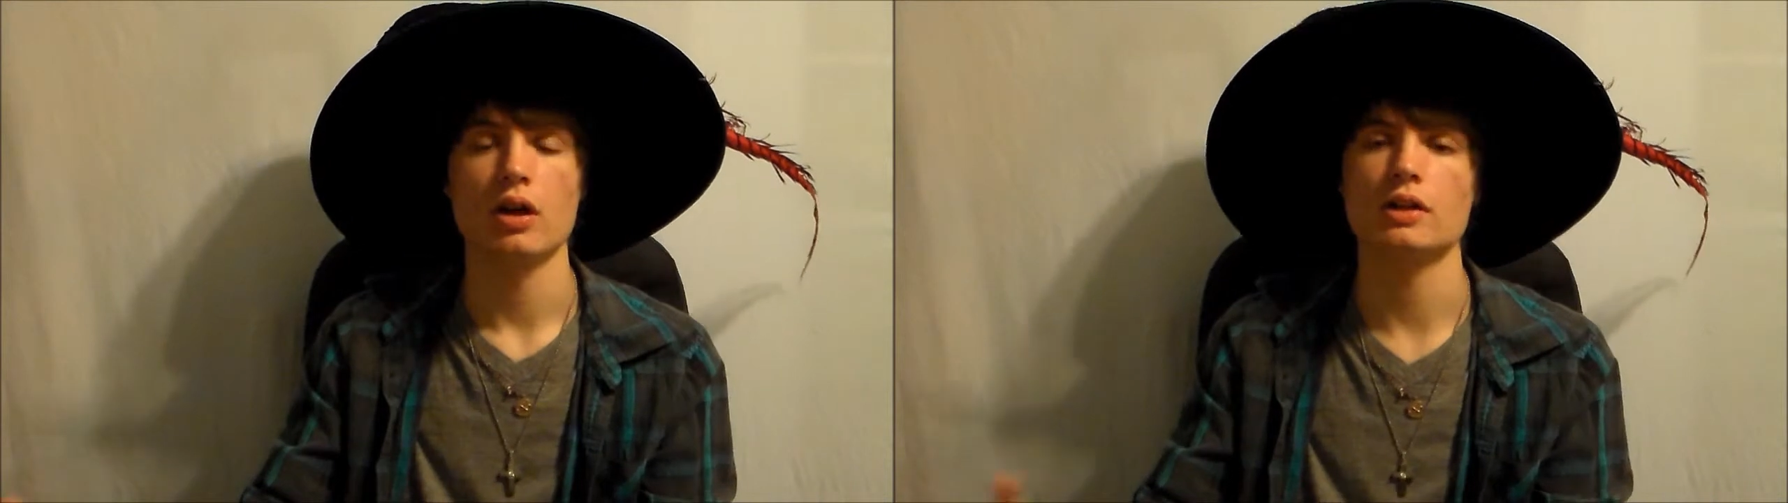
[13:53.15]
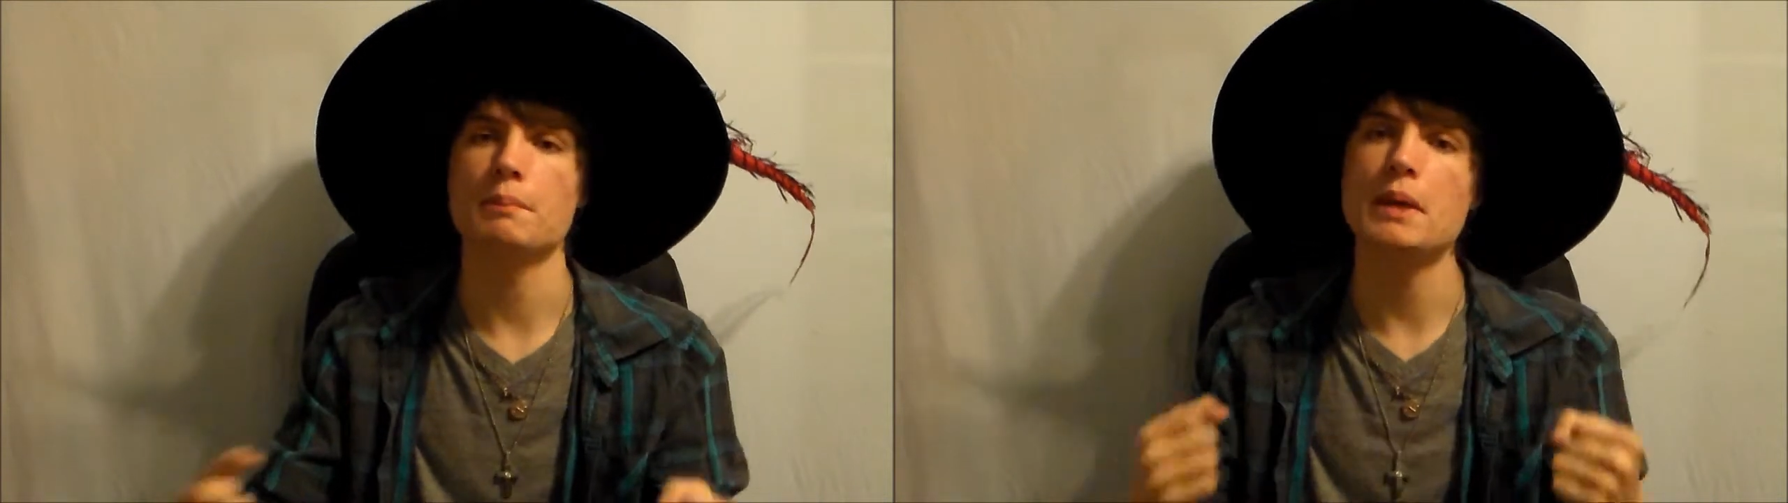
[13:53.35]

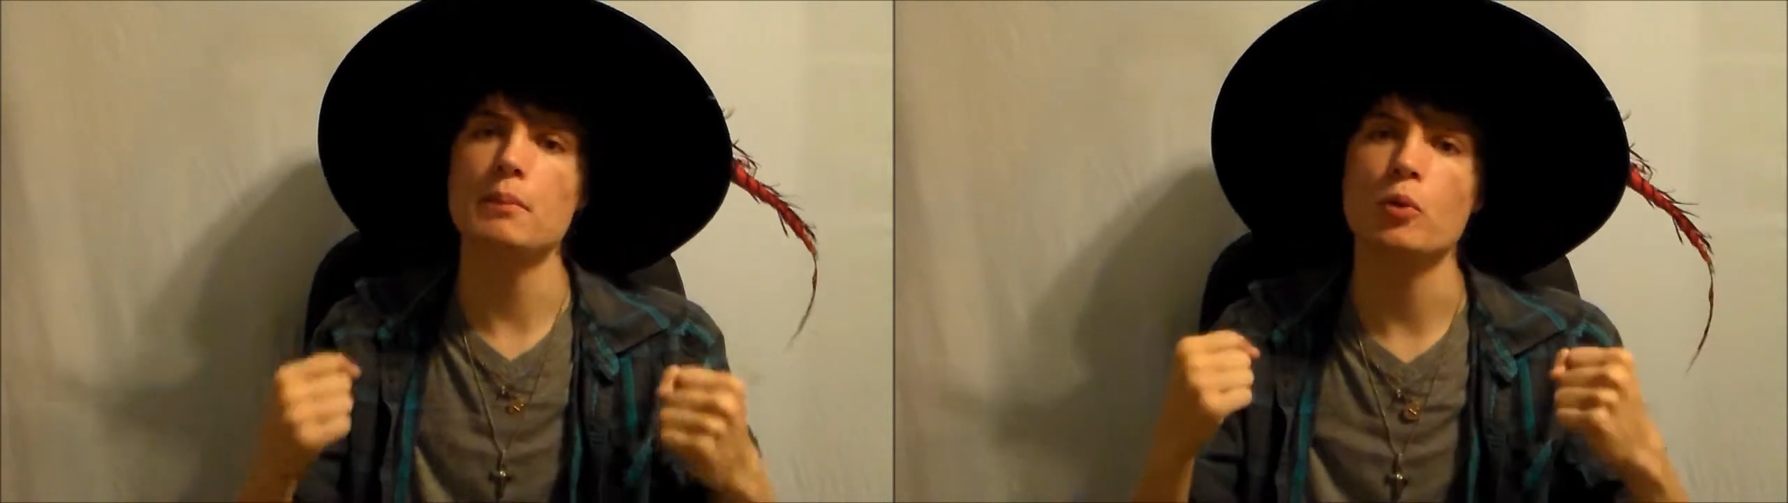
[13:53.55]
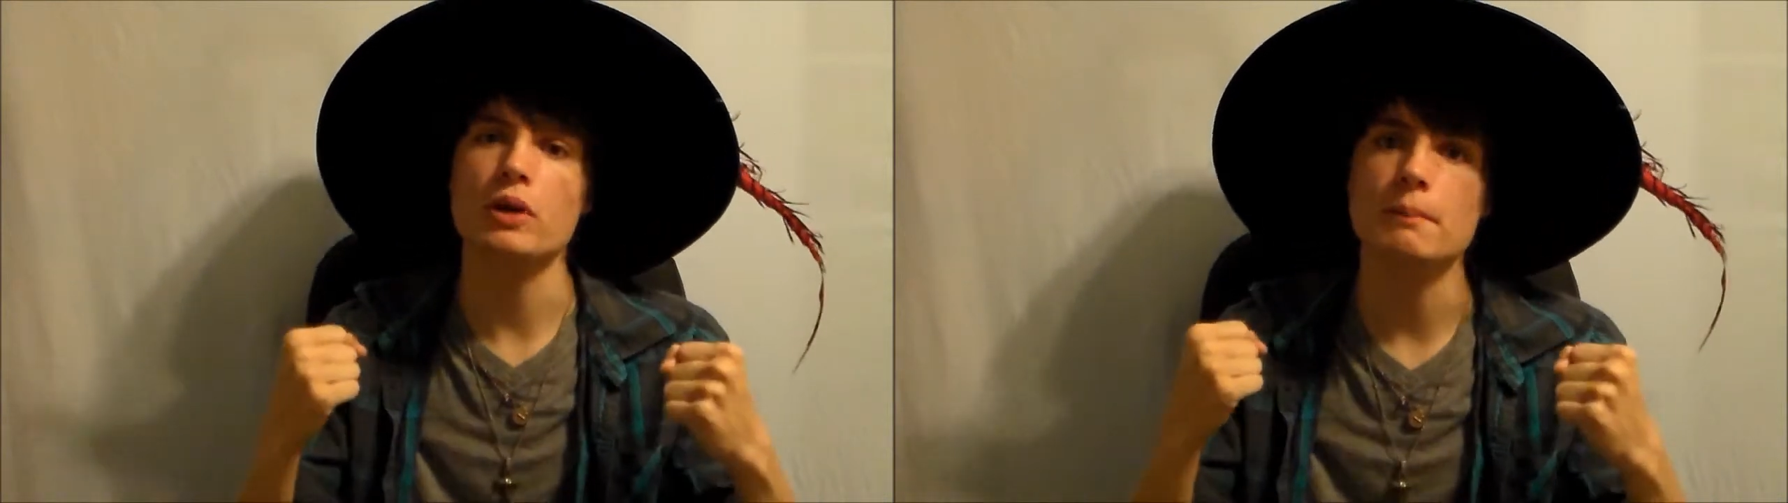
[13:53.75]
are the
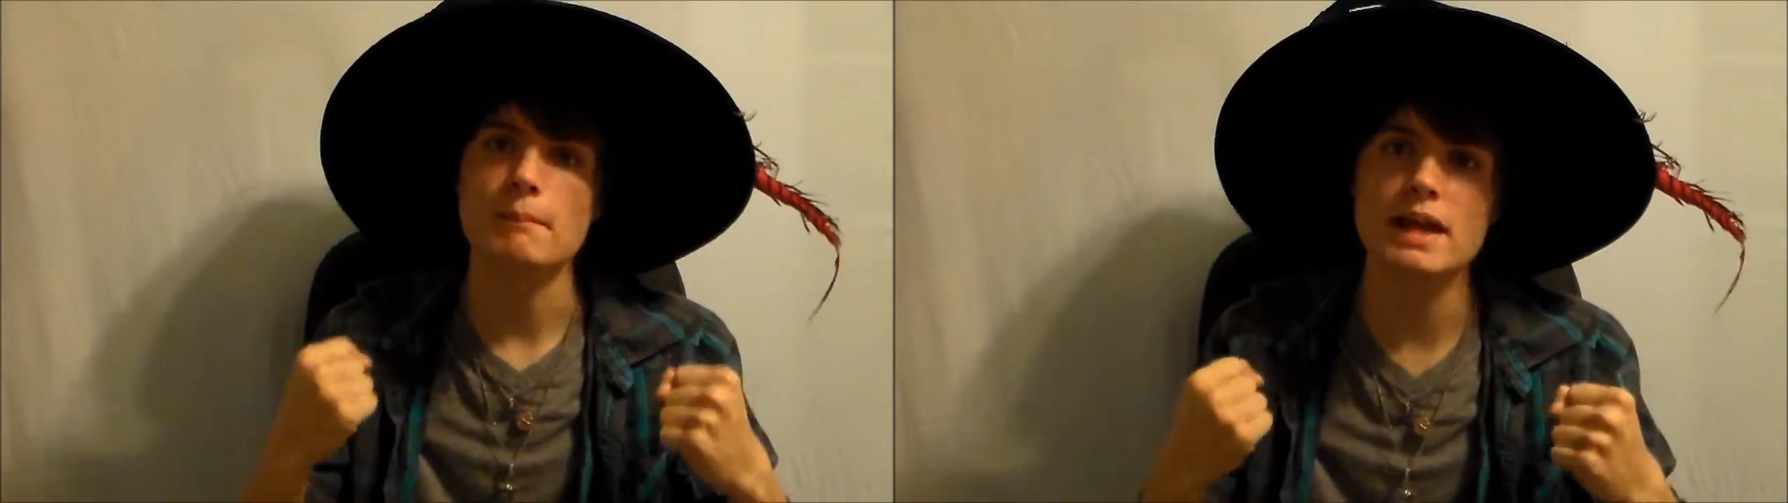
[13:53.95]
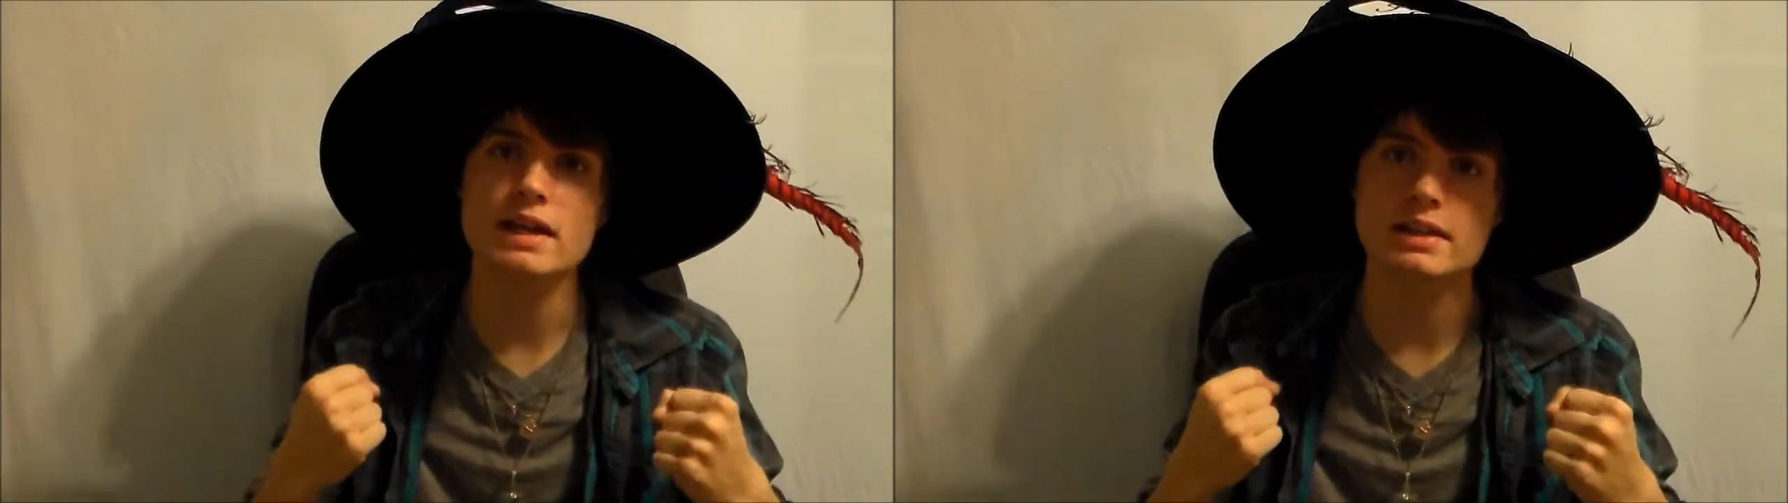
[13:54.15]
people who
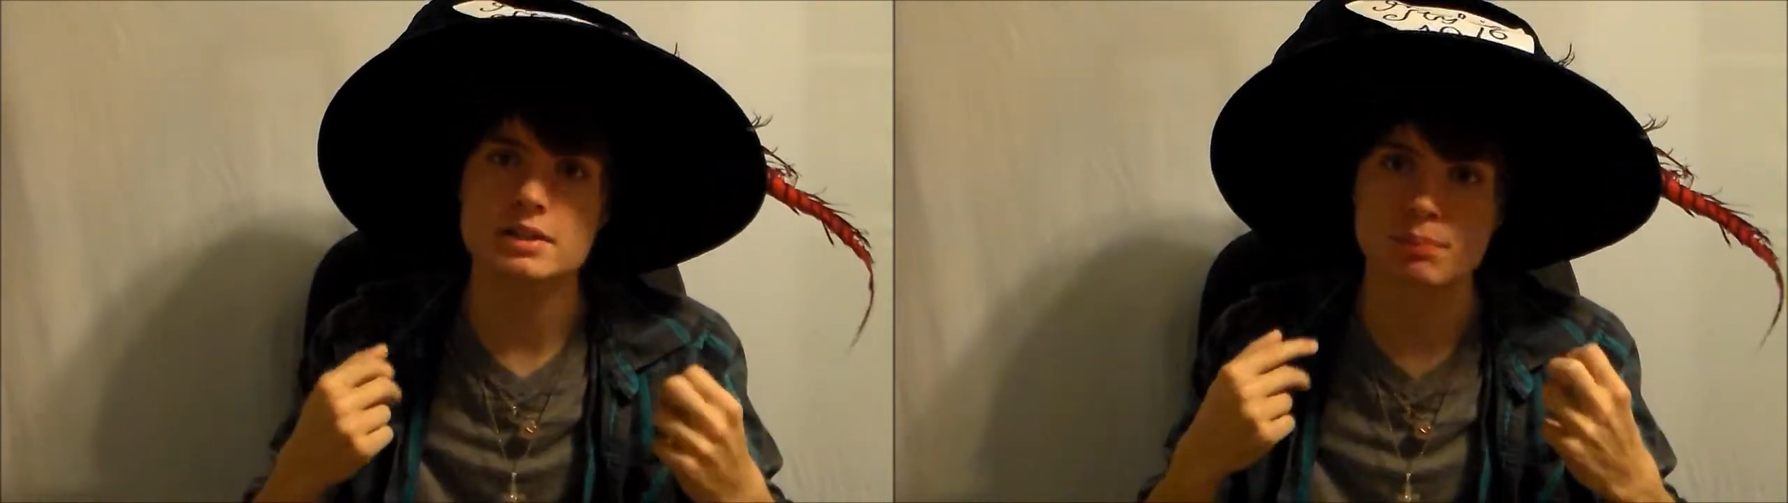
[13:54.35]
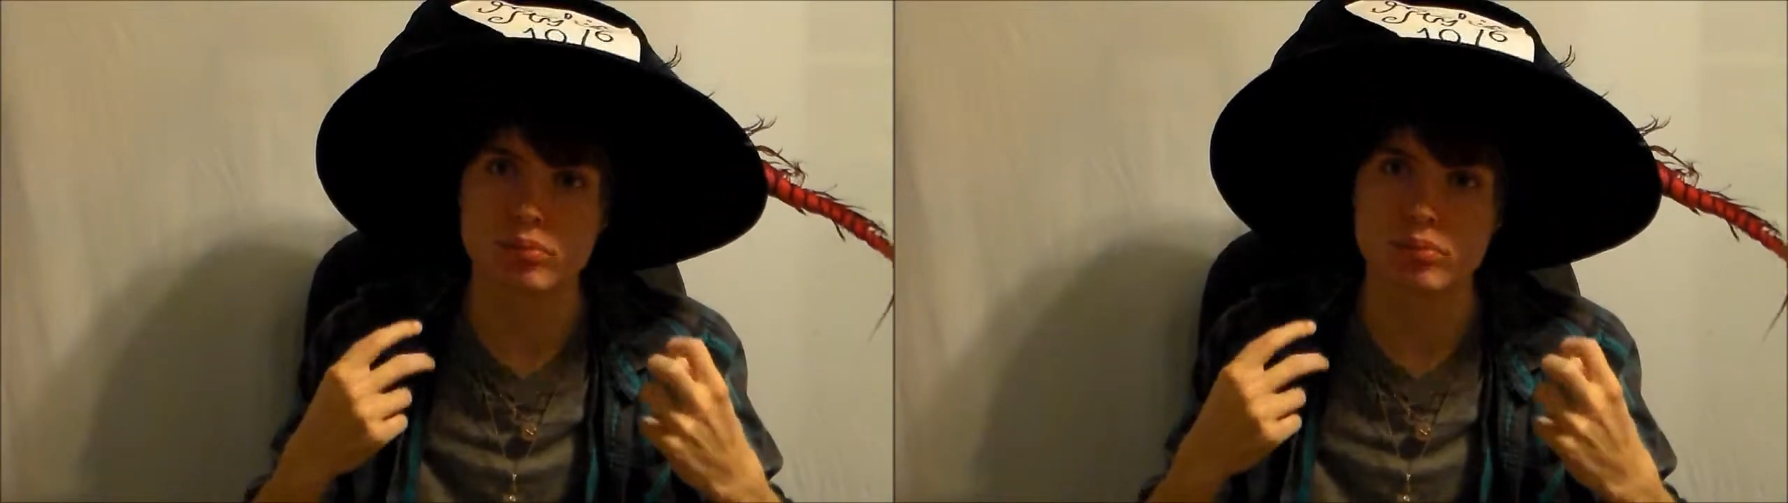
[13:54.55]
can make these